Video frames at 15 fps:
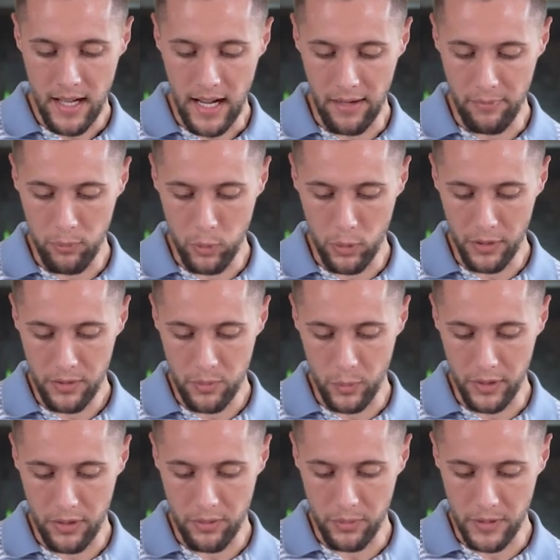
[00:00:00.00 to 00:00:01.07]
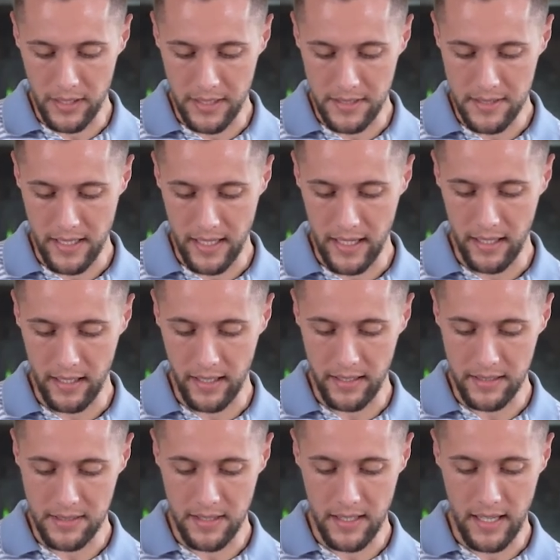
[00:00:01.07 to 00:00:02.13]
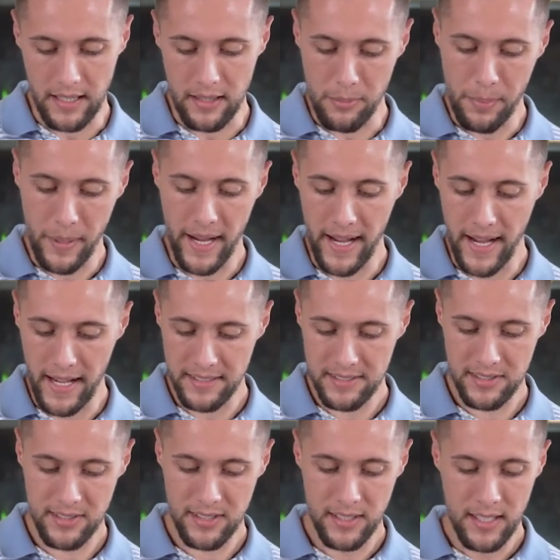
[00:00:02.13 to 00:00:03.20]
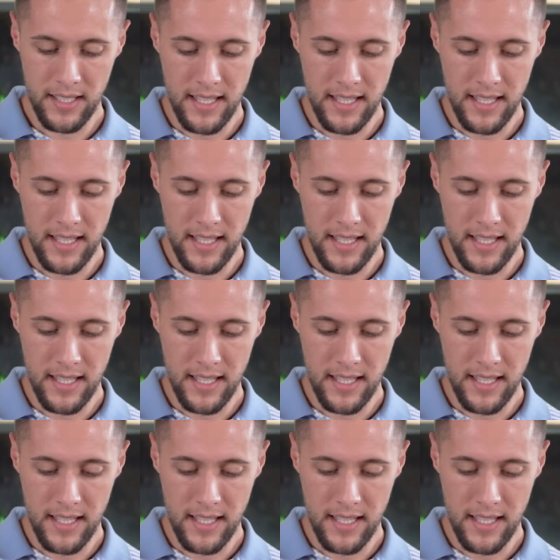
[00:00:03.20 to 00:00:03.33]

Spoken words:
I've worked with 3D scanning in the past,